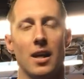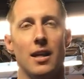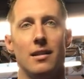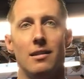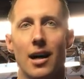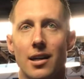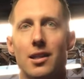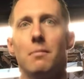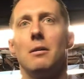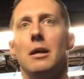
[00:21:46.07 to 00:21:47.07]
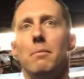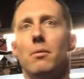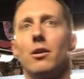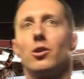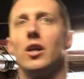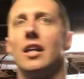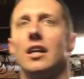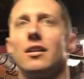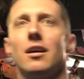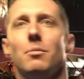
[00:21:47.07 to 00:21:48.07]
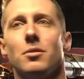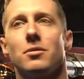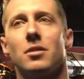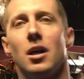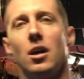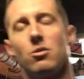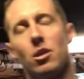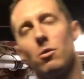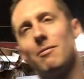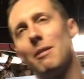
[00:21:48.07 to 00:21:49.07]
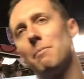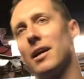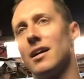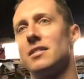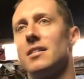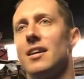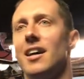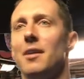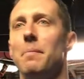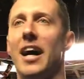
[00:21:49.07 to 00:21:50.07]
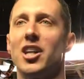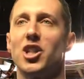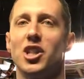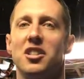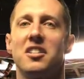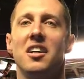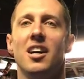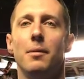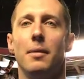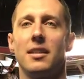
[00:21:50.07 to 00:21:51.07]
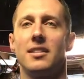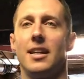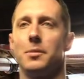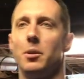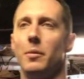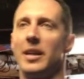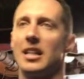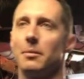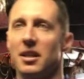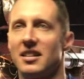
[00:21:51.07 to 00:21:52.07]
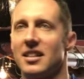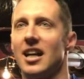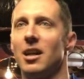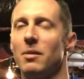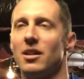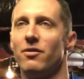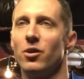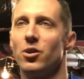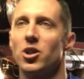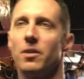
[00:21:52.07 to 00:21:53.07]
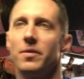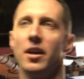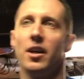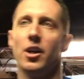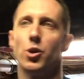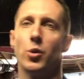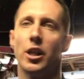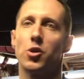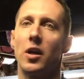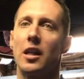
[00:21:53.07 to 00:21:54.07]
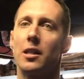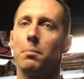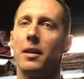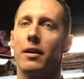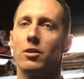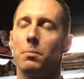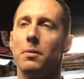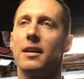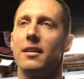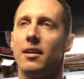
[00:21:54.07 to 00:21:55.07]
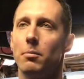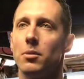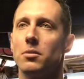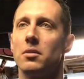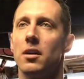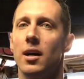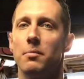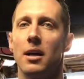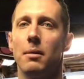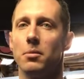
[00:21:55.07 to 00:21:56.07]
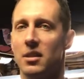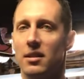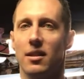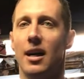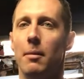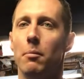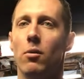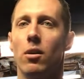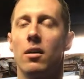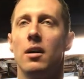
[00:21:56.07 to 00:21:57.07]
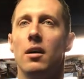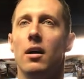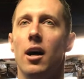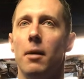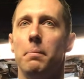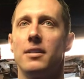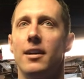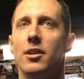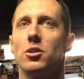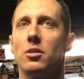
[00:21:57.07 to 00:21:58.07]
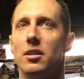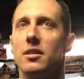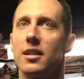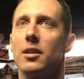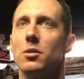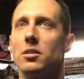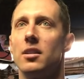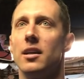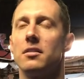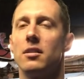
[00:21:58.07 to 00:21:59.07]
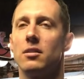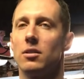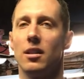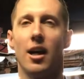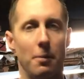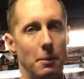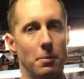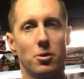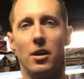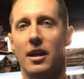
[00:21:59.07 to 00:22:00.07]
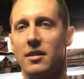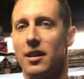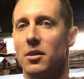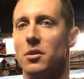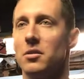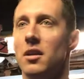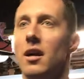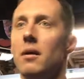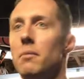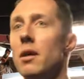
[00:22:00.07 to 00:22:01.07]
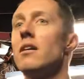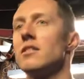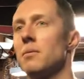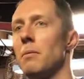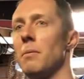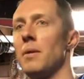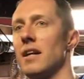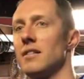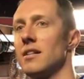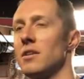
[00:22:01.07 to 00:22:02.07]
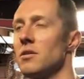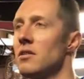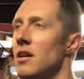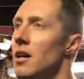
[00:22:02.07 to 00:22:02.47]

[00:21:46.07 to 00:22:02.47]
and not that many people are training in doubles. So that's one of my biggest uh, passions about the Samson Dubina Table Tennis Academy in the future is really training the players to play in doubles. Uh, doubles has a lot more up potential than singles does. There's a lot of people training singles, millions of people playing singles,